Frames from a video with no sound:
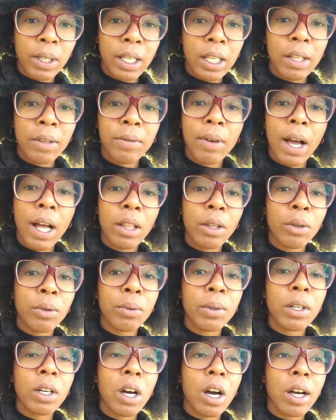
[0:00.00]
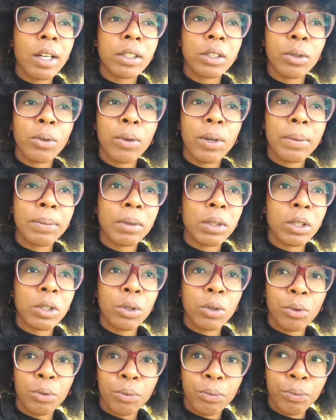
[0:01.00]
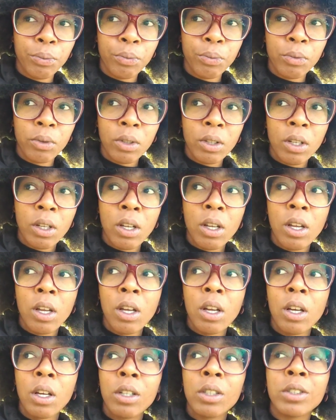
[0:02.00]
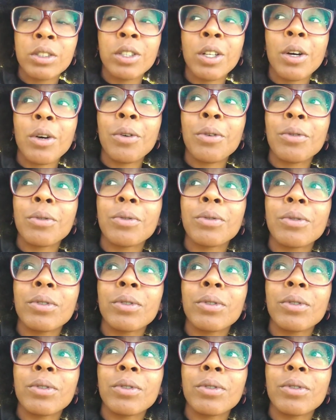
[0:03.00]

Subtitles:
and he followed what God told him to do. So